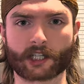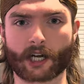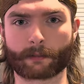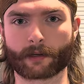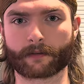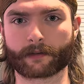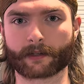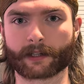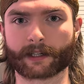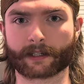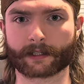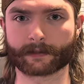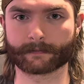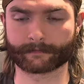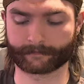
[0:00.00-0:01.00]
shop, I feel
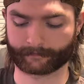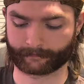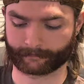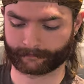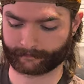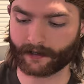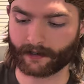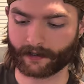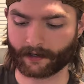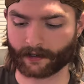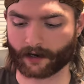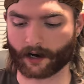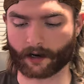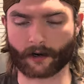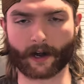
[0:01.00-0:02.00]
like.
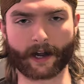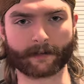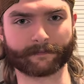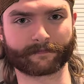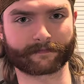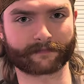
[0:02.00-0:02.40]
All right.